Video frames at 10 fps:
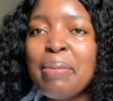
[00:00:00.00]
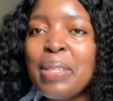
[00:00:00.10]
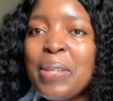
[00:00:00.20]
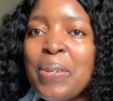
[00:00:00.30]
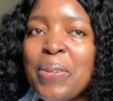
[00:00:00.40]

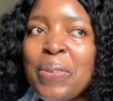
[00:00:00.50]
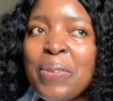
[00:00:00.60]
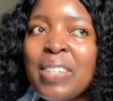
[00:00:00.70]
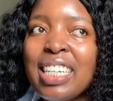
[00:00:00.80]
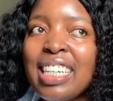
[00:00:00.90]

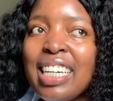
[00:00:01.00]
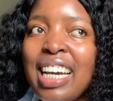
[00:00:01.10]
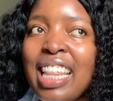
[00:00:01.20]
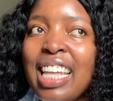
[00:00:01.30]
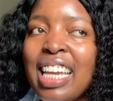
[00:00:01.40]
So
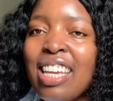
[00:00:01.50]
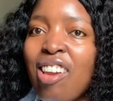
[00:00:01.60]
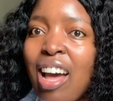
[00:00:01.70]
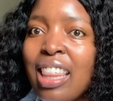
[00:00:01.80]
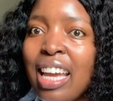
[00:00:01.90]
I think,
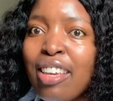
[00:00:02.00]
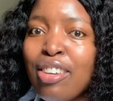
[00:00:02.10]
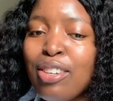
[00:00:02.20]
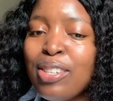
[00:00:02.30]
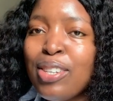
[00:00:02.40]
yeah, thank
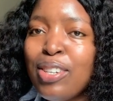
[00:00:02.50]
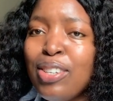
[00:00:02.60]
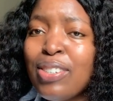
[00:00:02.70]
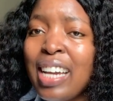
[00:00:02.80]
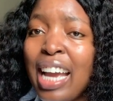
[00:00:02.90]
you to
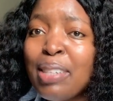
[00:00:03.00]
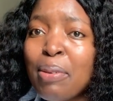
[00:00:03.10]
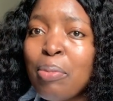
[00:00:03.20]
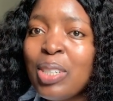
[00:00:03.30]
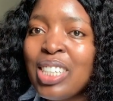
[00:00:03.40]
you guys
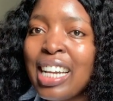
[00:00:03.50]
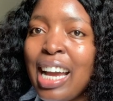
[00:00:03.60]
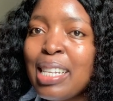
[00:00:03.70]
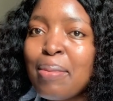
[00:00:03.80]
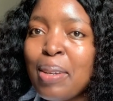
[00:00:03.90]
for pushing us,